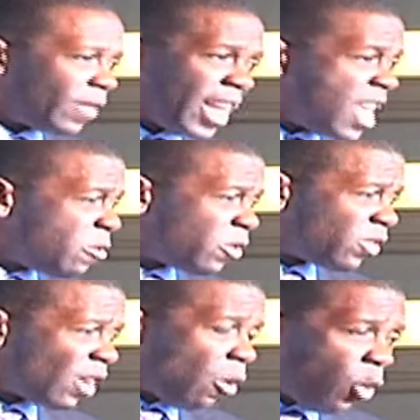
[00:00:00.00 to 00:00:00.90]
that he
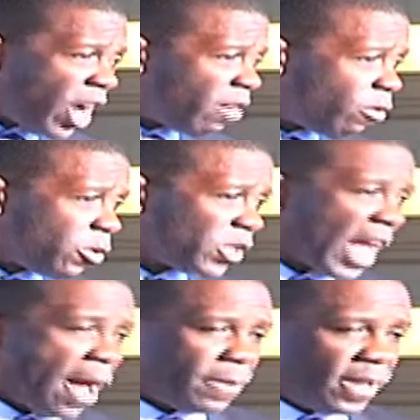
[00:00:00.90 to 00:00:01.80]
was aware of what was
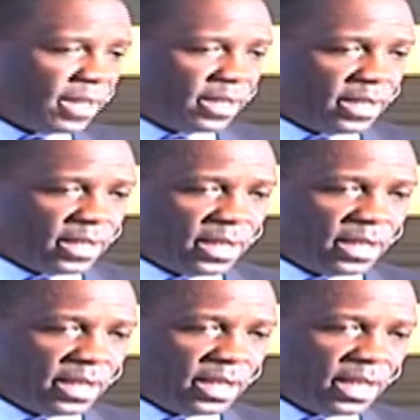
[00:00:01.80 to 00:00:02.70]
happening.
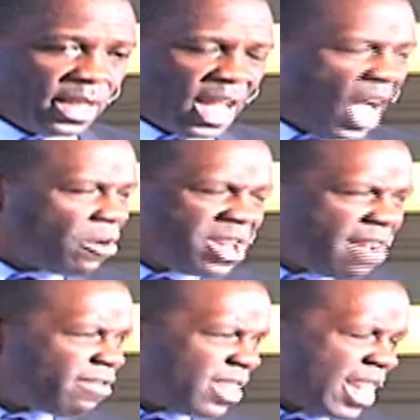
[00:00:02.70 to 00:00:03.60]
"I'll
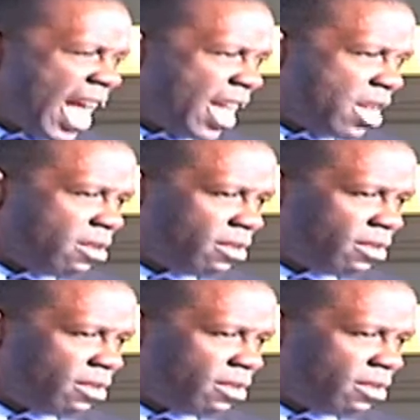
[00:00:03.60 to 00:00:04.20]
never deny you."